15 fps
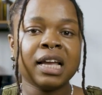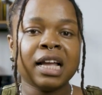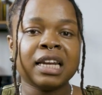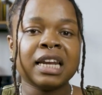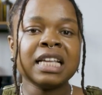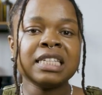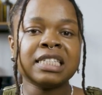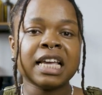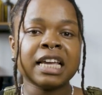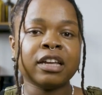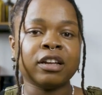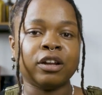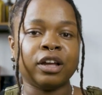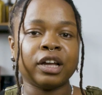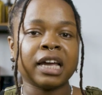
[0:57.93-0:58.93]
Let's take a
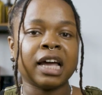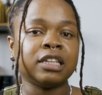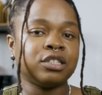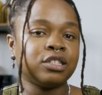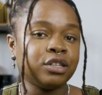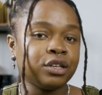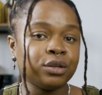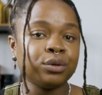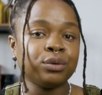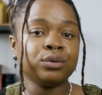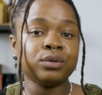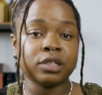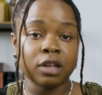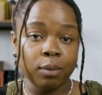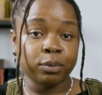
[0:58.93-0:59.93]
look at two
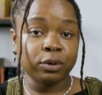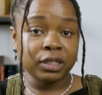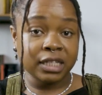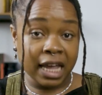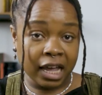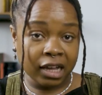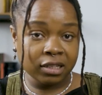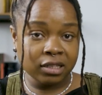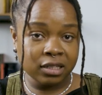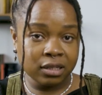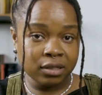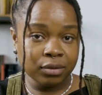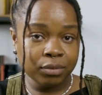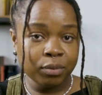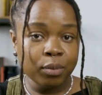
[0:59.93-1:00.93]
sample
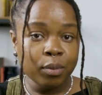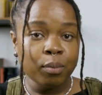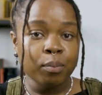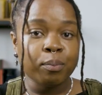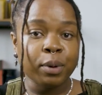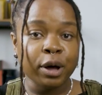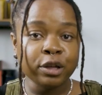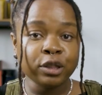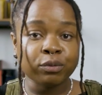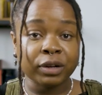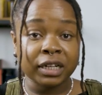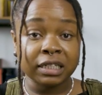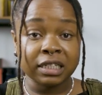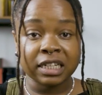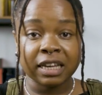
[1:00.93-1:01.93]
texts, both
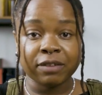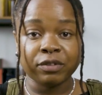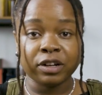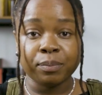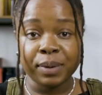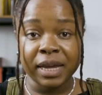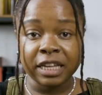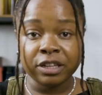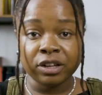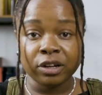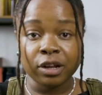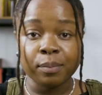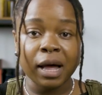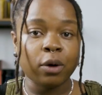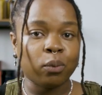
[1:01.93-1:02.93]
written to give an opinion
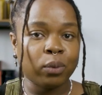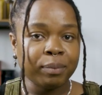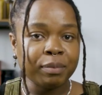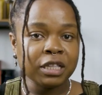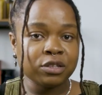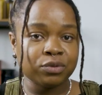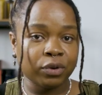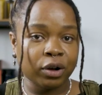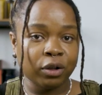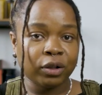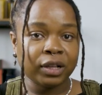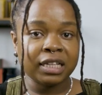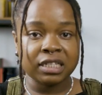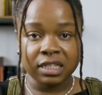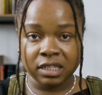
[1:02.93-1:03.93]
about women's role
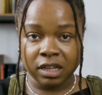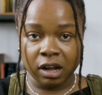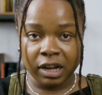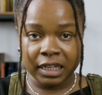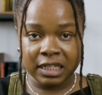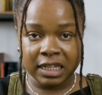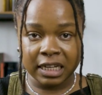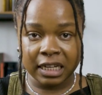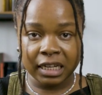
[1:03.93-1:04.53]
in society.